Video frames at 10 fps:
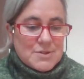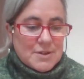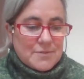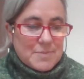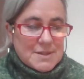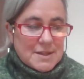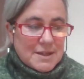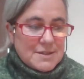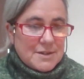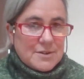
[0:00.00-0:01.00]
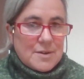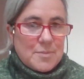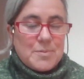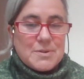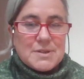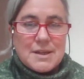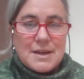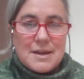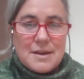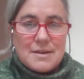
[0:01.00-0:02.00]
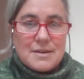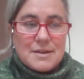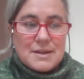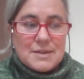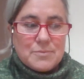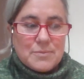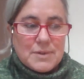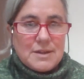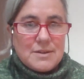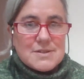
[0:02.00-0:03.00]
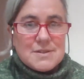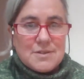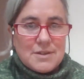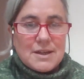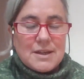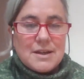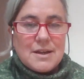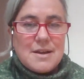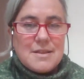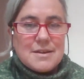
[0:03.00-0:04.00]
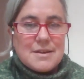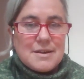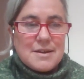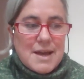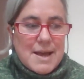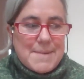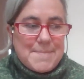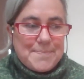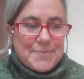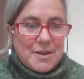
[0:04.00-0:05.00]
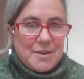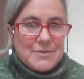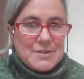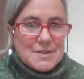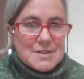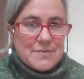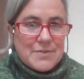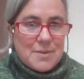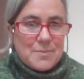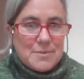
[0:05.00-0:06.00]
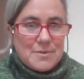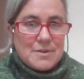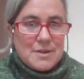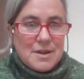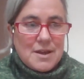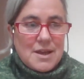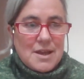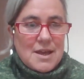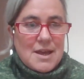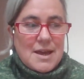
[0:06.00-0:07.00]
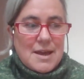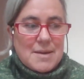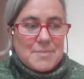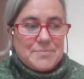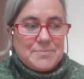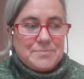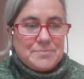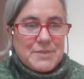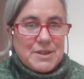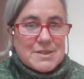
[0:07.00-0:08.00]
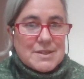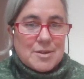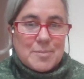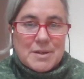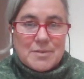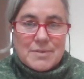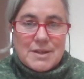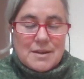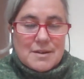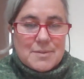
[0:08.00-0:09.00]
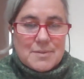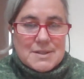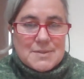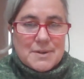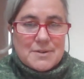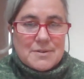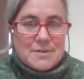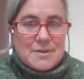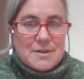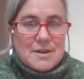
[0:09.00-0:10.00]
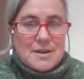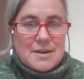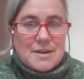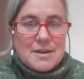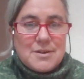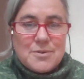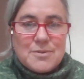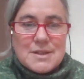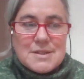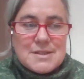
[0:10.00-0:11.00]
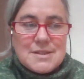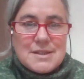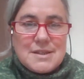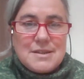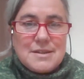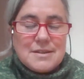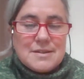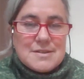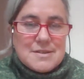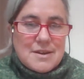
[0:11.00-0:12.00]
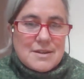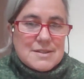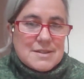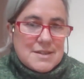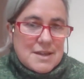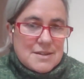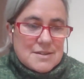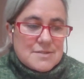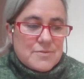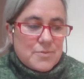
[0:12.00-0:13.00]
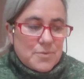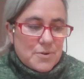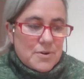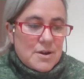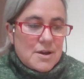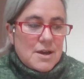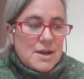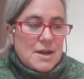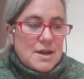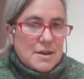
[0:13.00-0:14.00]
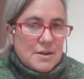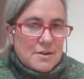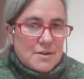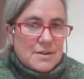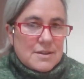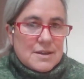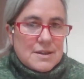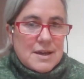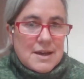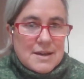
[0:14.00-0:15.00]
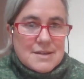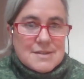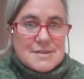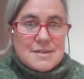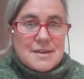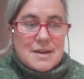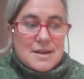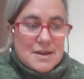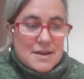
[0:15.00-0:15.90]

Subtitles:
which I've mislaid here now. But it really looks stunning. The loftiness of that wool. It's going to be a really lightweight sweater. And I know that the design is intended for a yarn that has